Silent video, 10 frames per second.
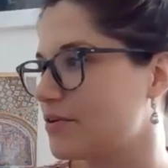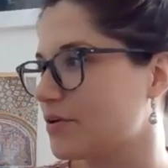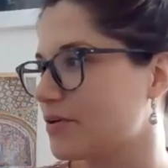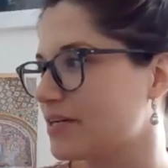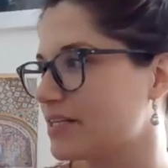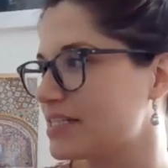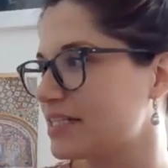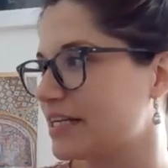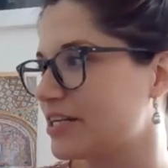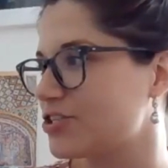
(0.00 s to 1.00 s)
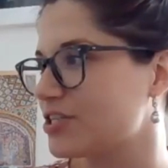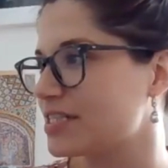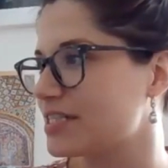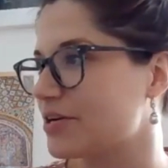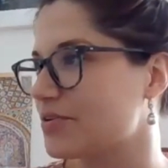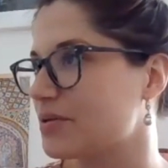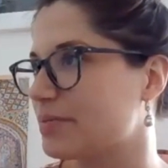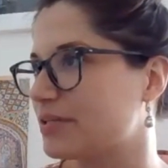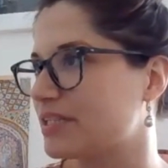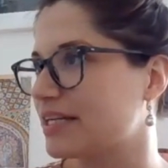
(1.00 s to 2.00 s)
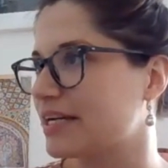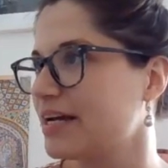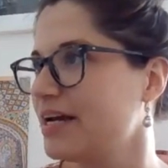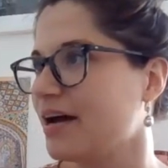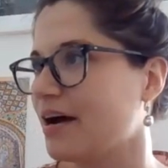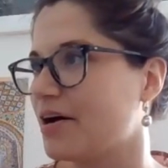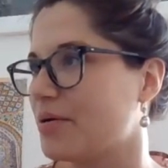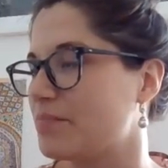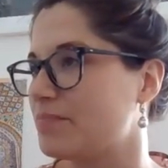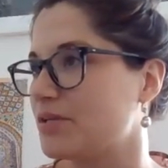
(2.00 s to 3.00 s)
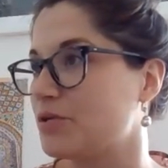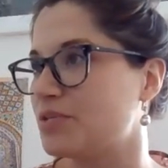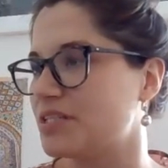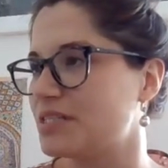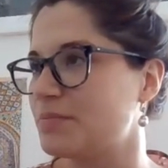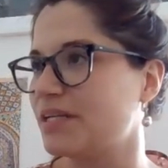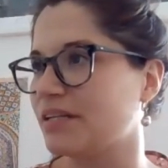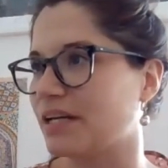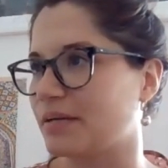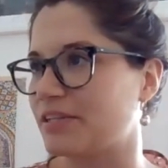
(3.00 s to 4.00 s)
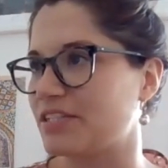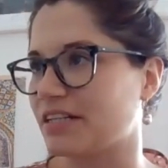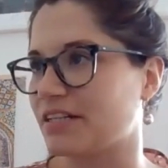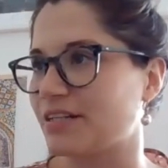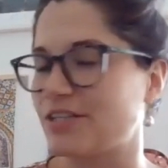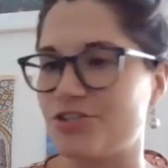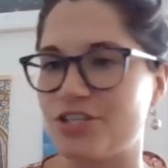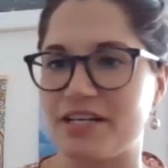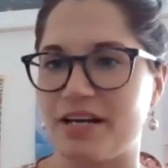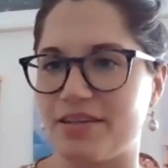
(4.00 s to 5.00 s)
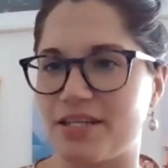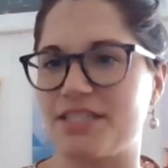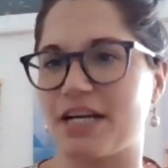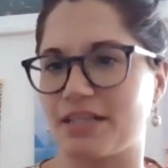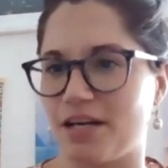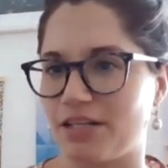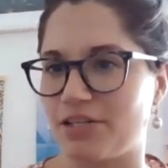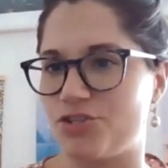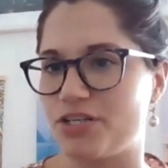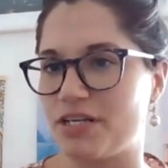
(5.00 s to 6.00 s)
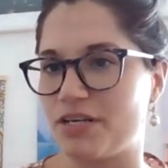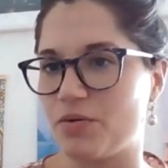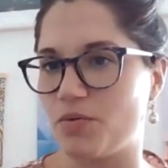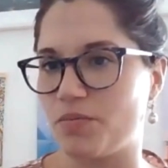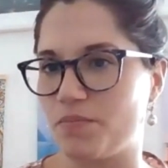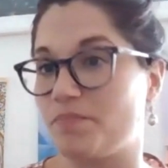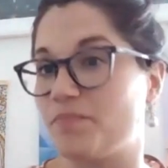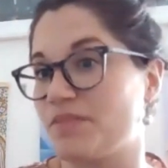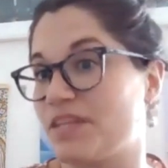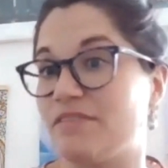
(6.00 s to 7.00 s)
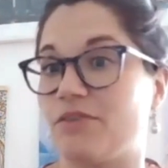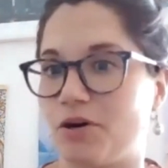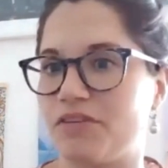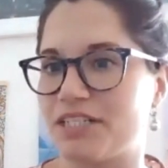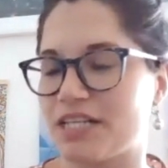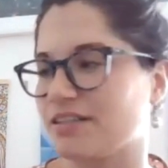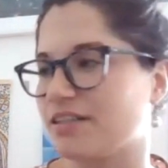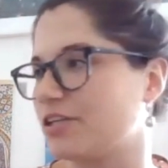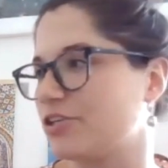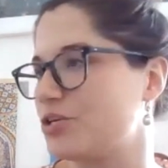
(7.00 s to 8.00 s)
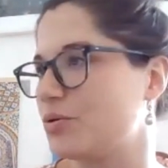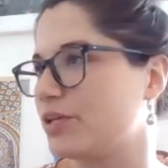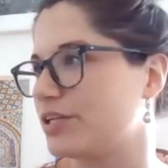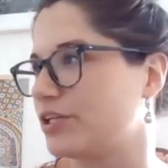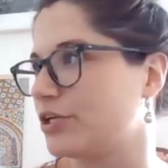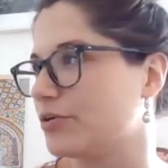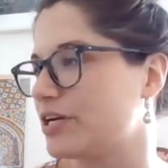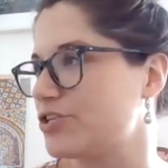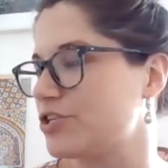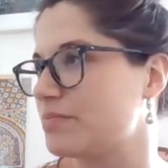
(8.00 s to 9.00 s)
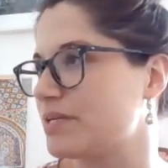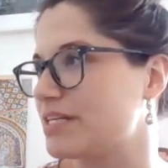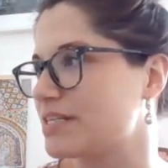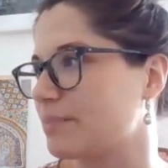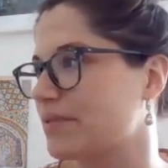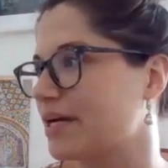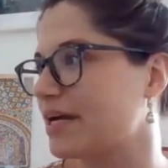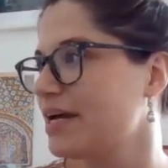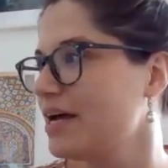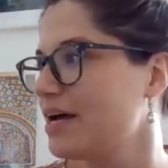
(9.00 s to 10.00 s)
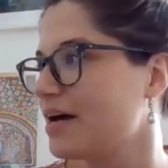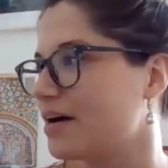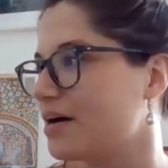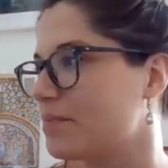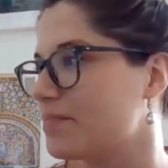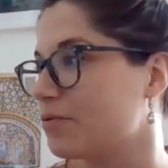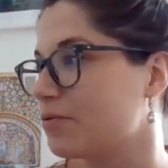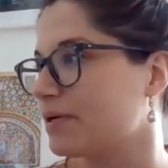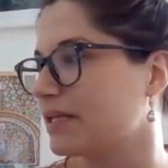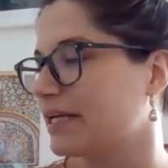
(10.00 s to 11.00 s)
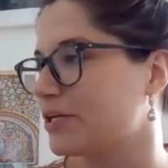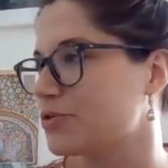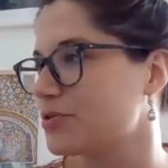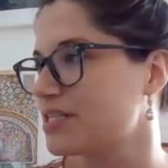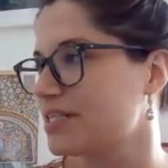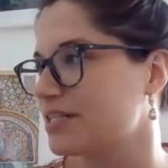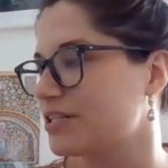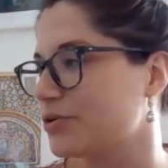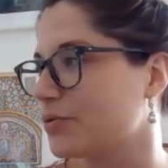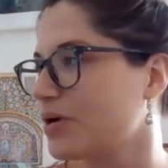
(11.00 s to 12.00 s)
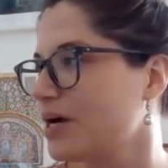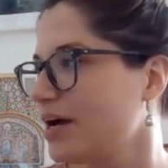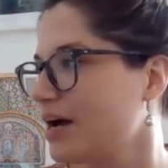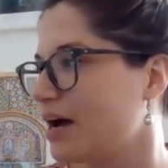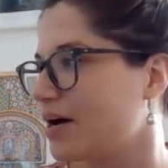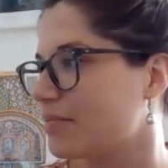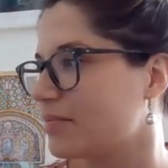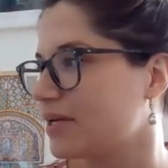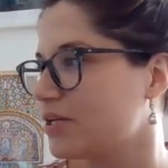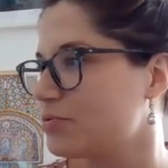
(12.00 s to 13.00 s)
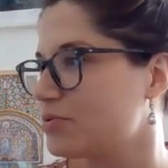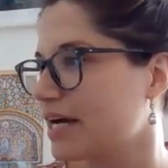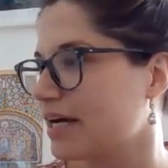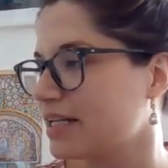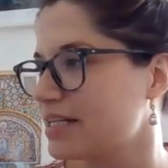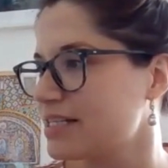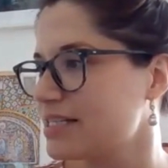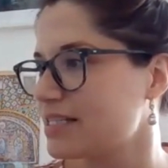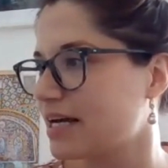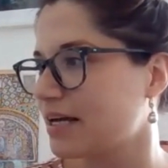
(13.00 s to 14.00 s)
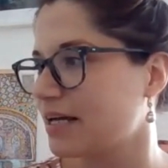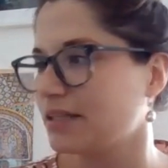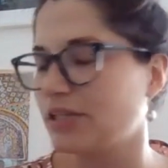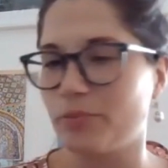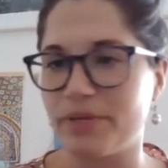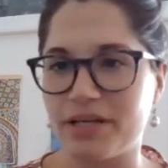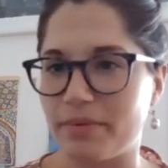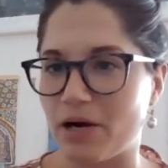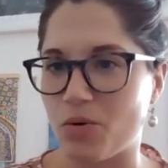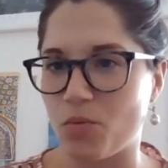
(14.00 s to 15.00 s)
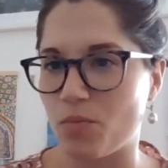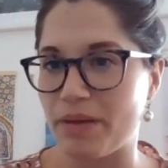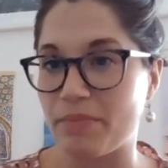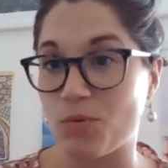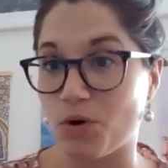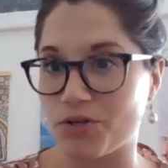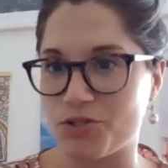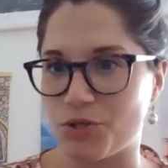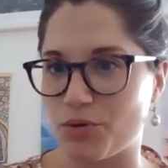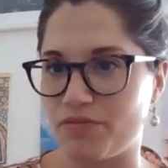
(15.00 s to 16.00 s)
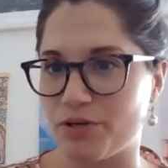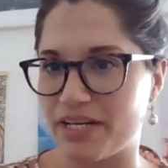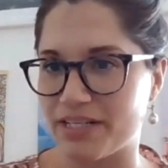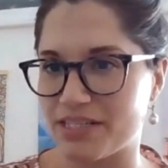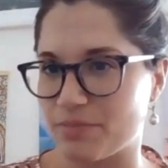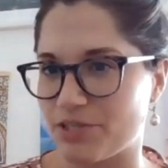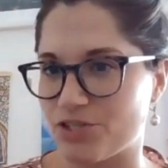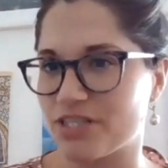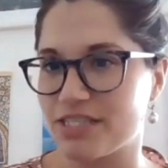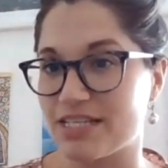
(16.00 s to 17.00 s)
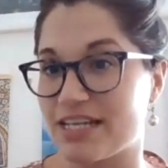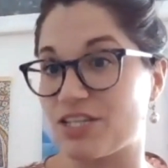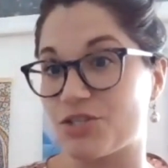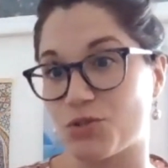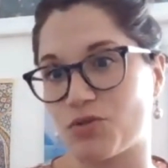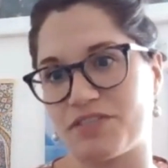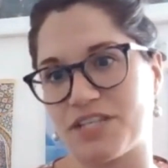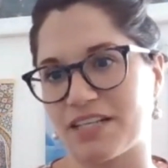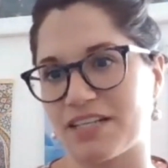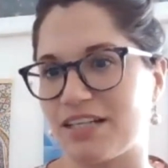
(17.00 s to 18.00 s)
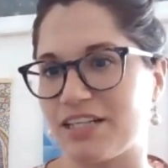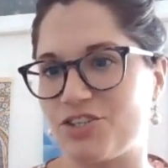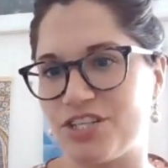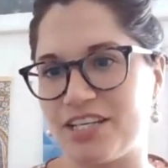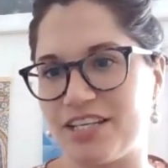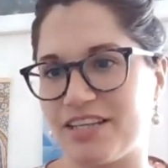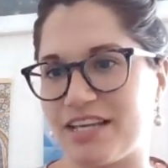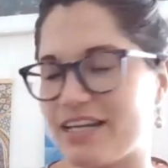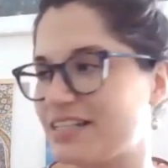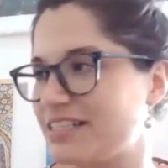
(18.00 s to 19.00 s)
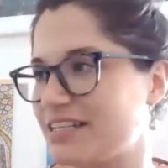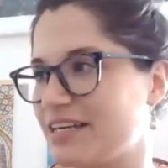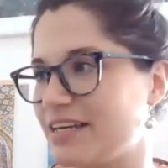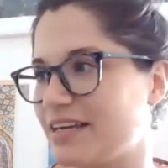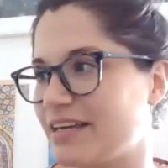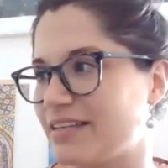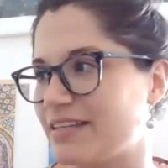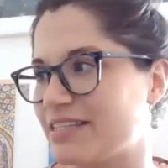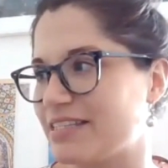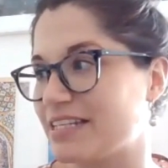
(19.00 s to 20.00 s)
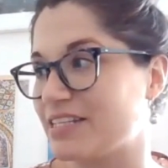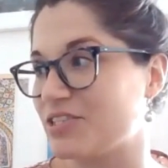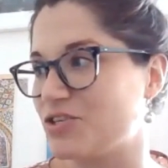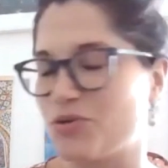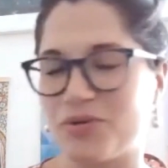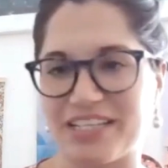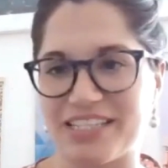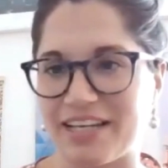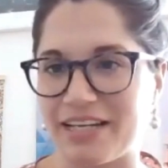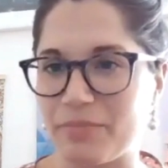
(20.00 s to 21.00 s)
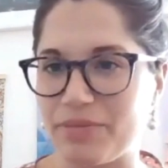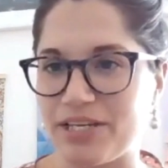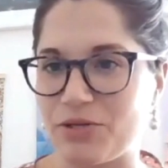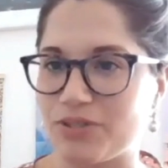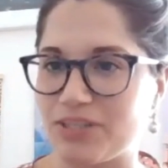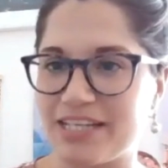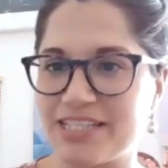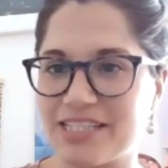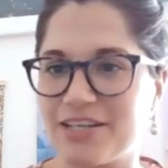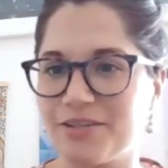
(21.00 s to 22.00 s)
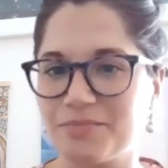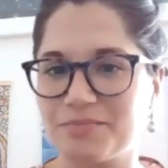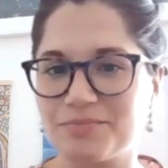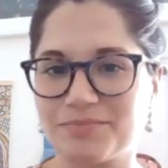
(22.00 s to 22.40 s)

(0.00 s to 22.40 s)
of your installations there in the building, you did speak a lot about technology and the technology, the evolving technology within curation being something that really interested you. Can you tell us a little bit about maybe one or two of your exhibitions and the sort of technology that is new and exciting being utilized there?